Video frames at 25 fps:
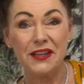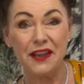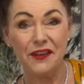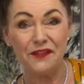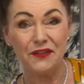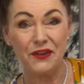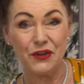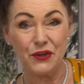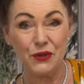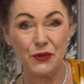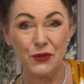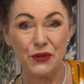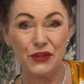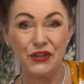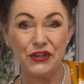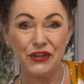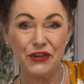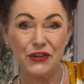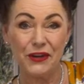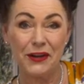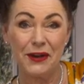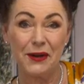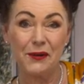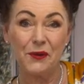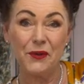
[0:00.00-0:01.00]
I've enjoyed
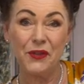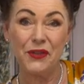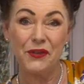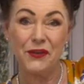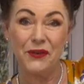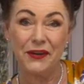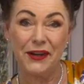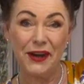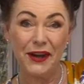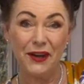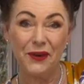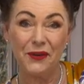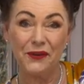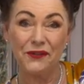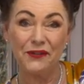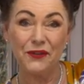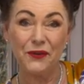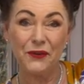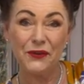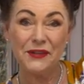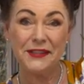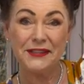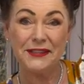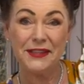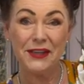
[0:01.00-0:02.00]
sharing it with you, and I look
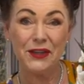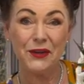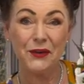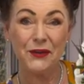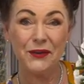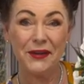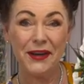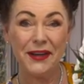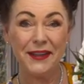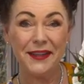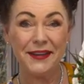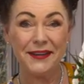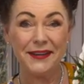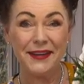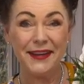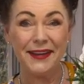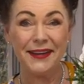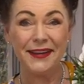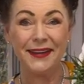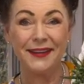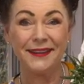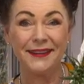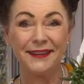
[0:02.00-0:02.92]
forward to seeing you another day.